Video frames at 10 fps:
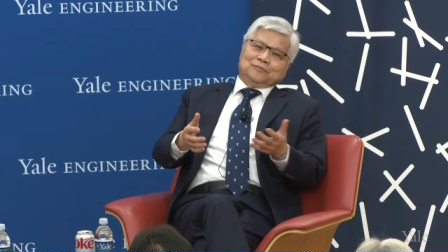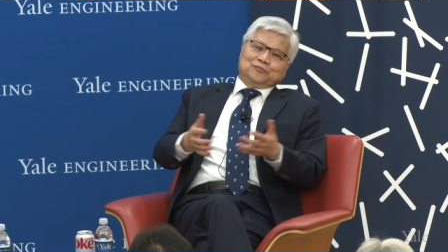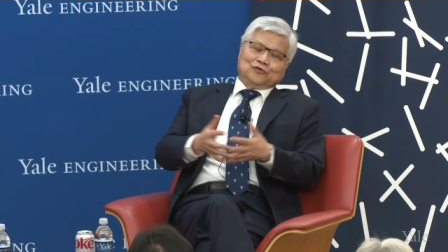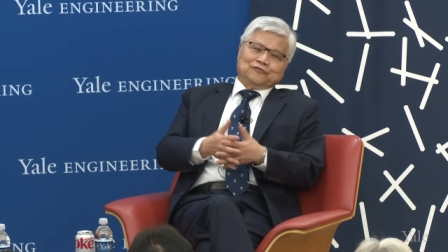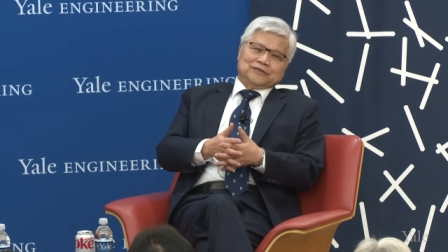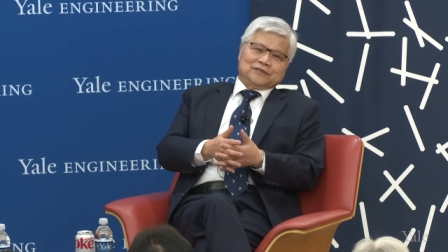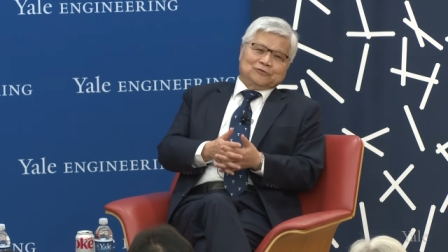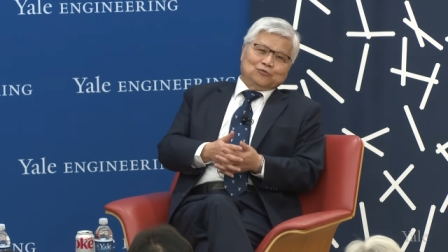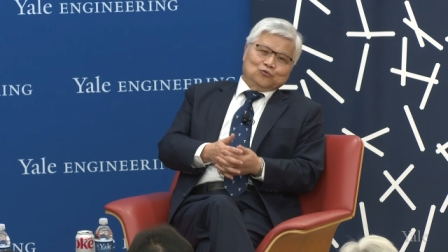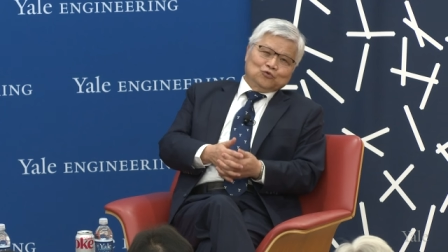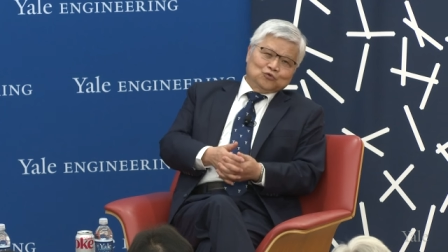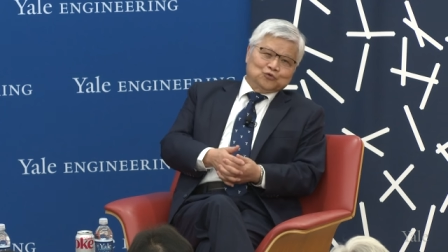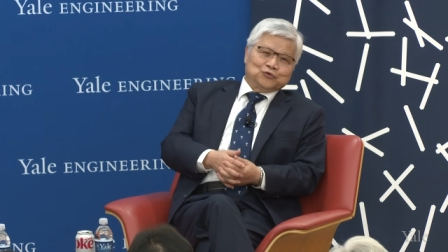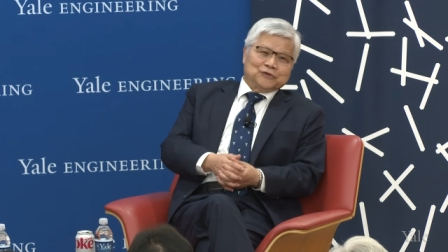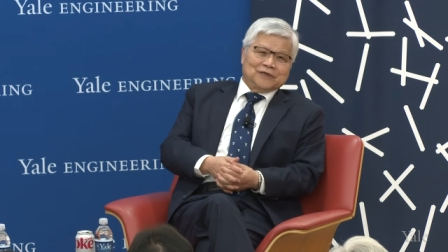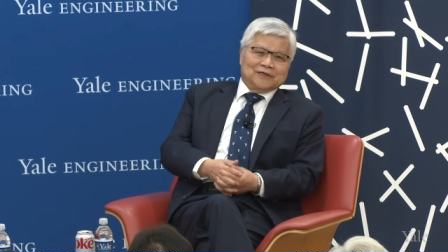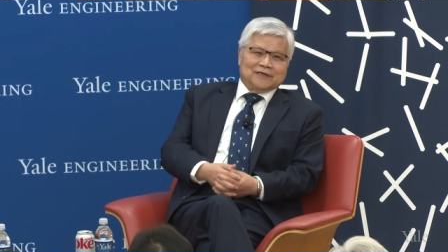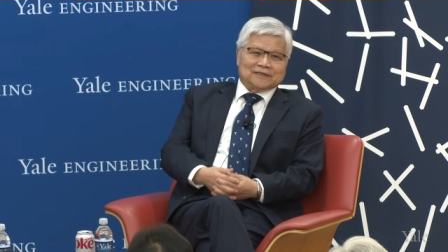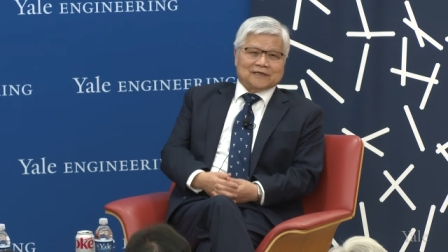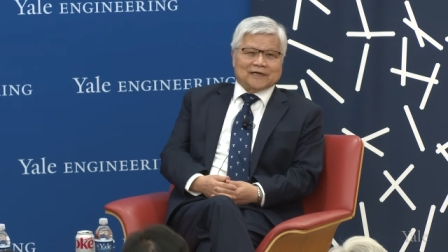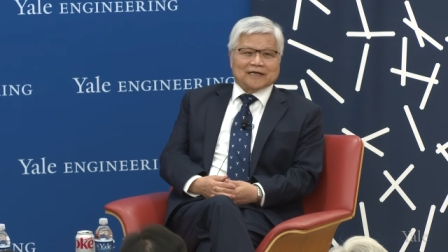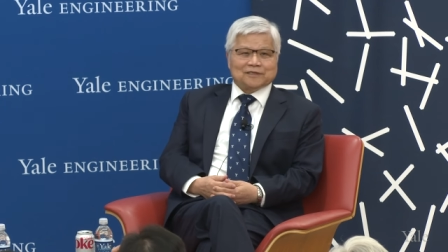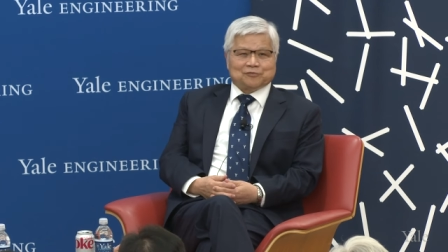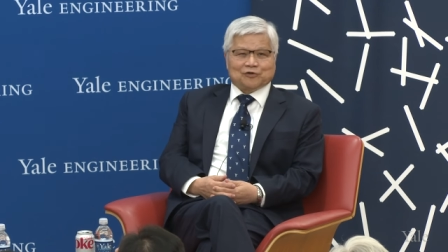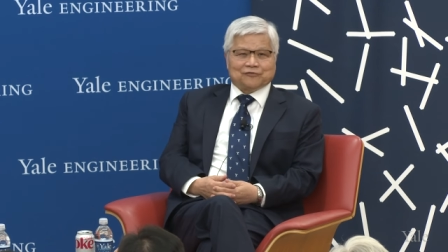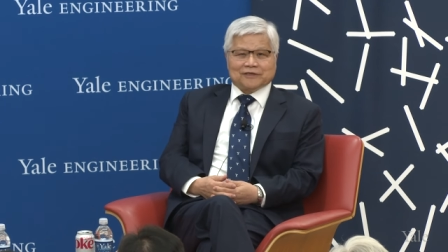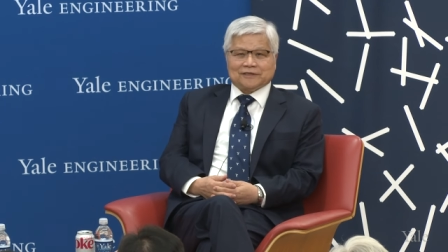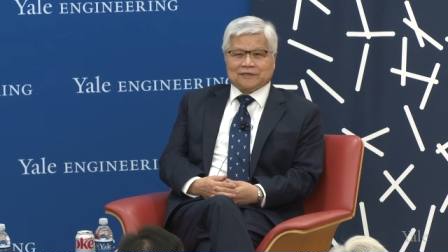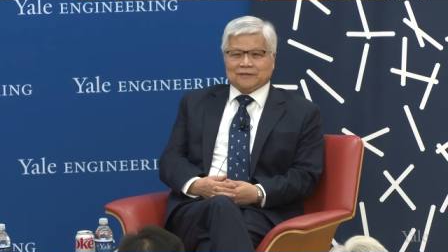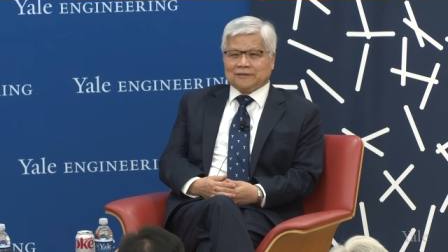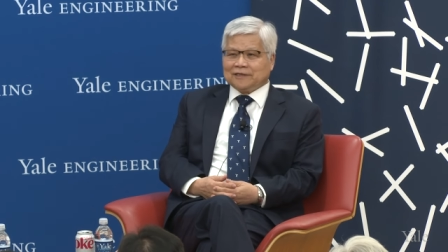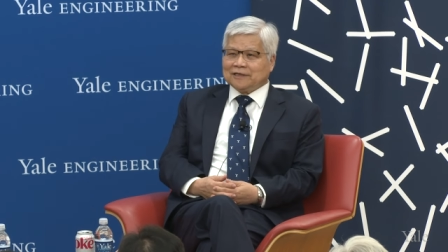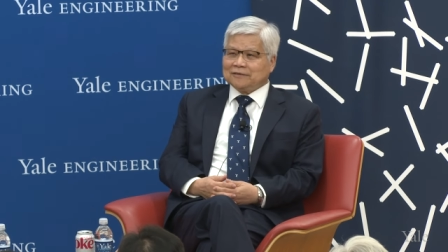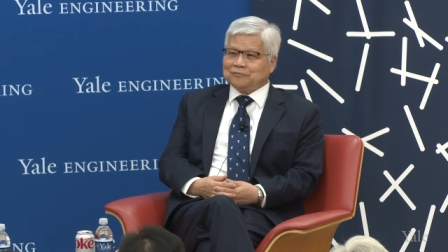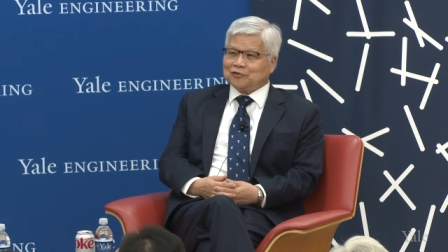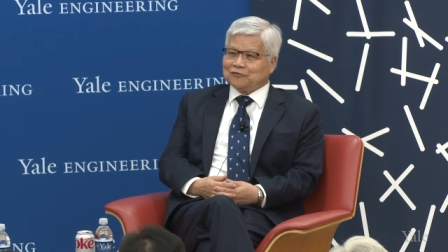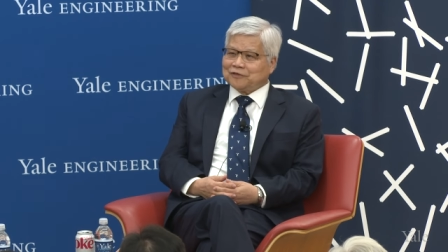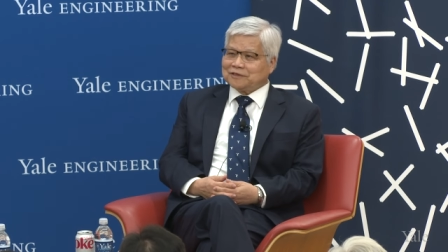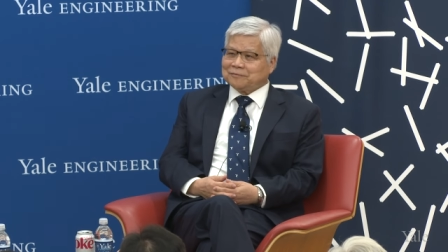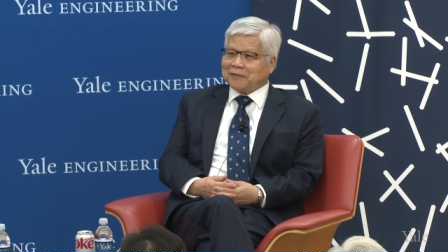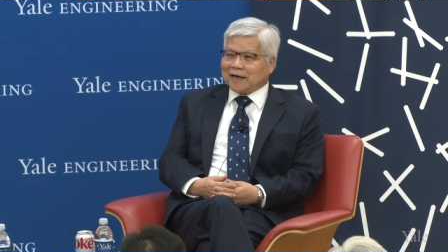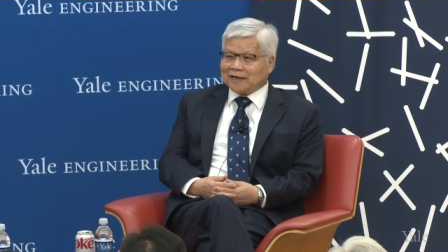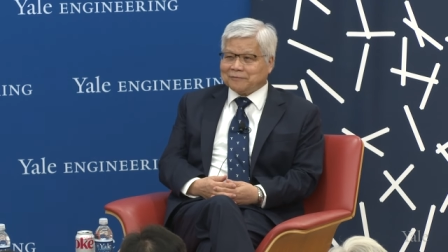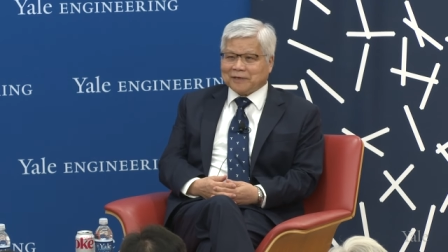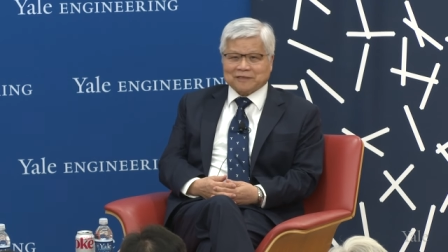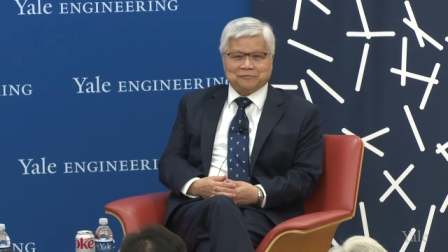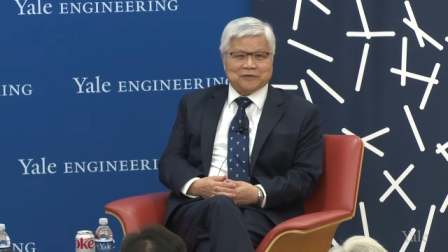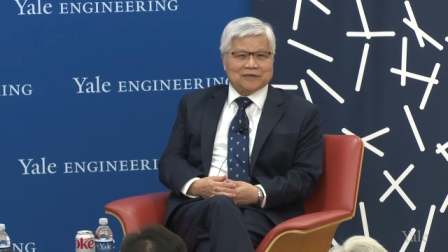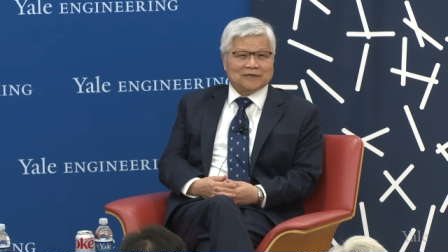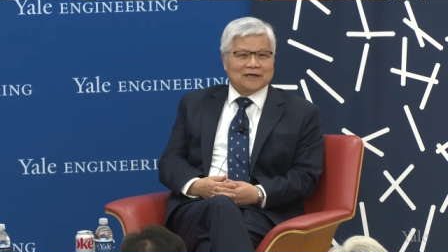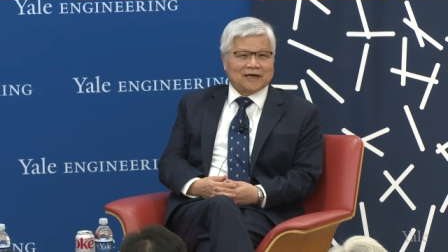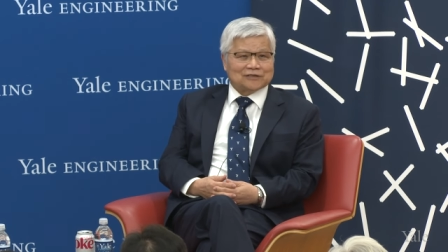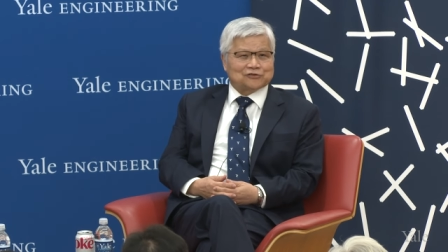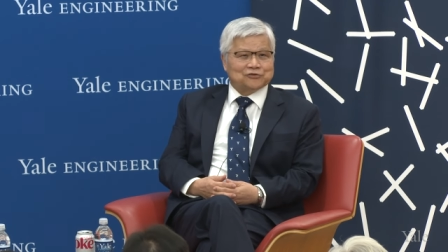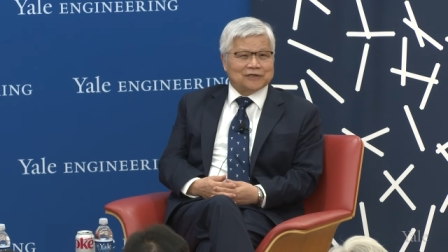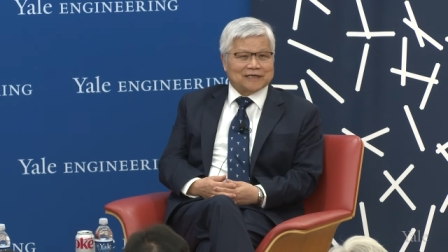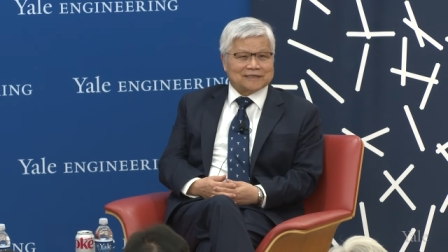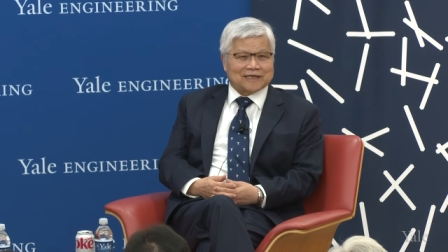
Professor Wu is a nice professor, then Professor Ma must be as good as